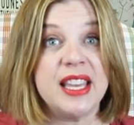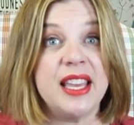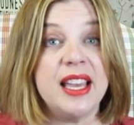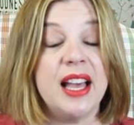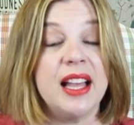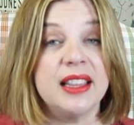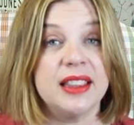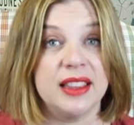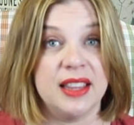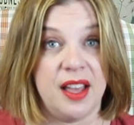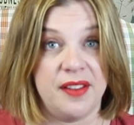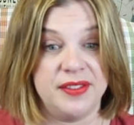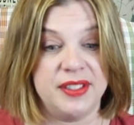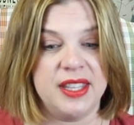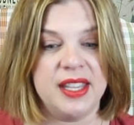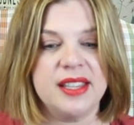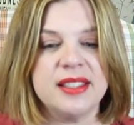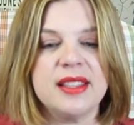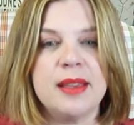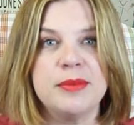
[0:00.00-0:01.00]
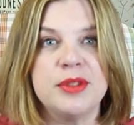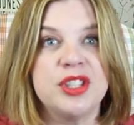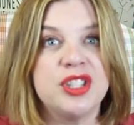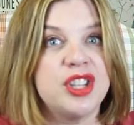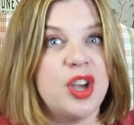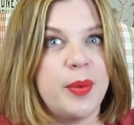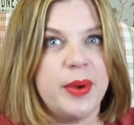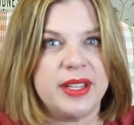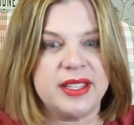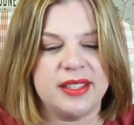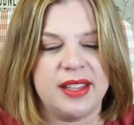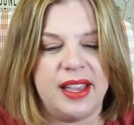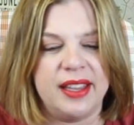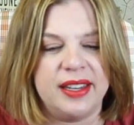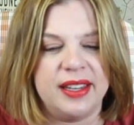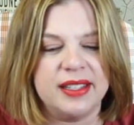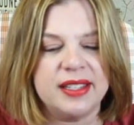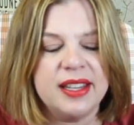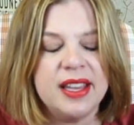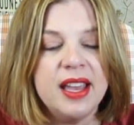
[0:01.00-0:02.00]
He loves these. I'm so
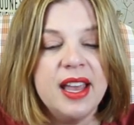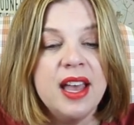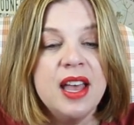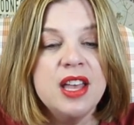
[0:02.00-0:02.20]
excited.